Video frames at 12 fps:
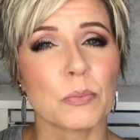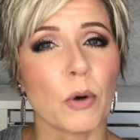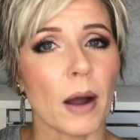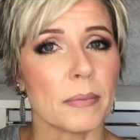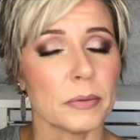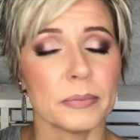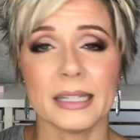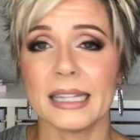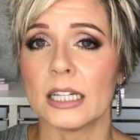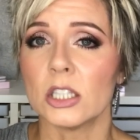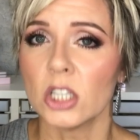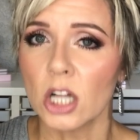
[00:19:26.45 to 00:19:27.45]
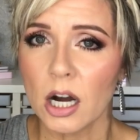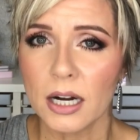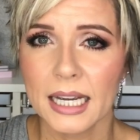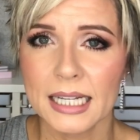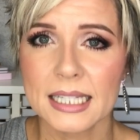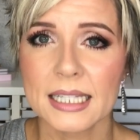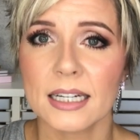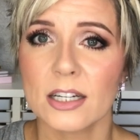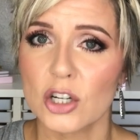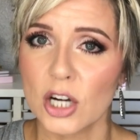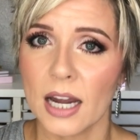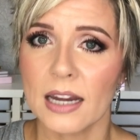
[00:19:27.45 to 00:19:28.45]
probably the longest
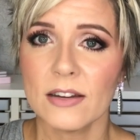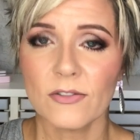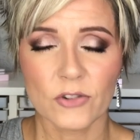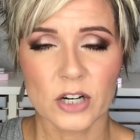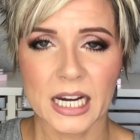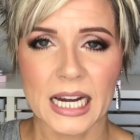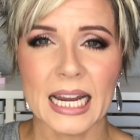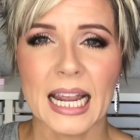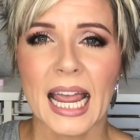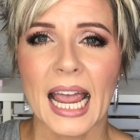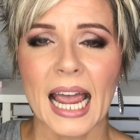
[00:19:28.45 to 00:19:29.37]
shine free